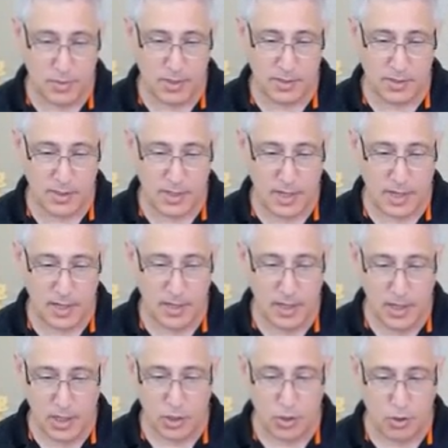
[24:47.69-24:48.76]
But
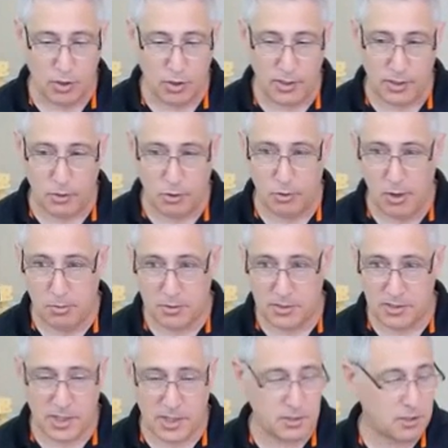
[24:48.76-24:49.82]
currently no
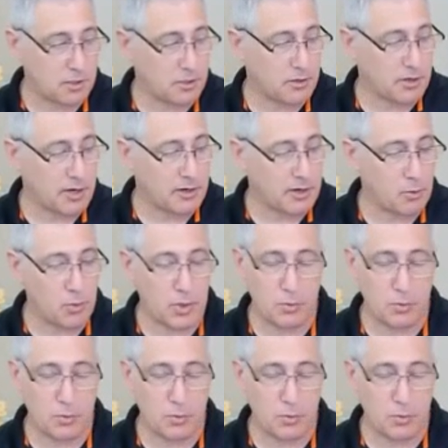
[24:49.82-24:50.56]
representation in your area.